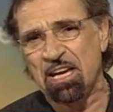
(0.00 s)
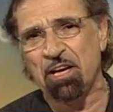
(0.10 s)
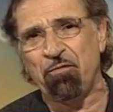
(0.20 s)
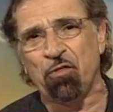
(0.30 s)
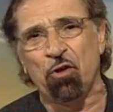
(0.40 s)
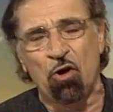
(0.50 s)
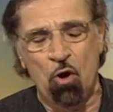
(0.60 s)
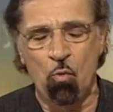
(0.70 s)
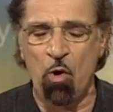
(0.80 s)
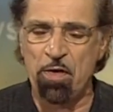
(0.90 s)
If the
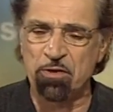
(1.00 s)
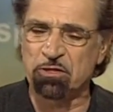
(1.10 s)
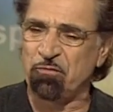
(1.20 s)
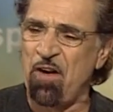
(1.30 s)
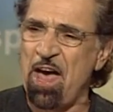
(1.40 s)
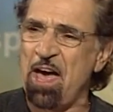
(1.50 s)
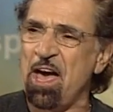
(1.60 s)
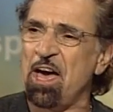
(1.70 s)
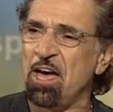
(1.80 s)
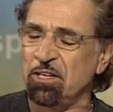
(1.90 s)
weather's
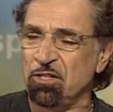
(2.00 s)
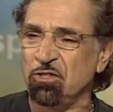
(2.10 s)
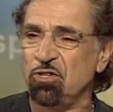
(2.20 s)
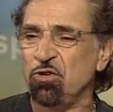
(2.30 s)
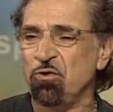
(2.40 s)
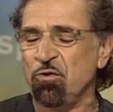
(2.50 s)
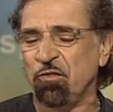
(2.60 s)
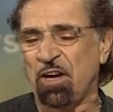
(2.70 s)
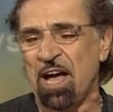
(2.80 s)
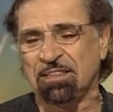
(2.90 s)
fine and
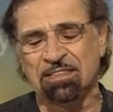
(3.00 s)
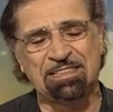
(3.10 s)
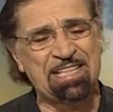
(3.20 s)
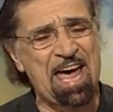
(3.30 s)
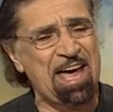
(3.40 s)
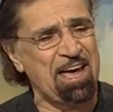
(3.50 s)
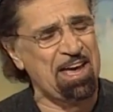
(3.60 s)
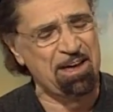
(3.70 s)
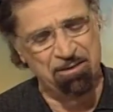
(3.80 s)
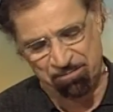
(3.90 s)
you've got the
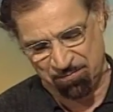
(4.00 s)
time,